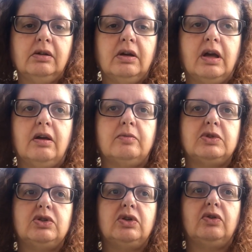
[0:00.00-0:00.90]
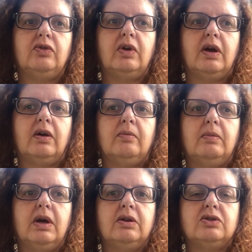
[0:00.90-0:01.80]
It helps you
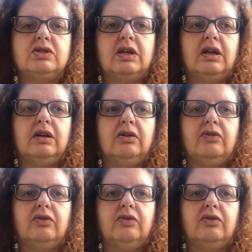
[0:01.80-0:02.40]
understand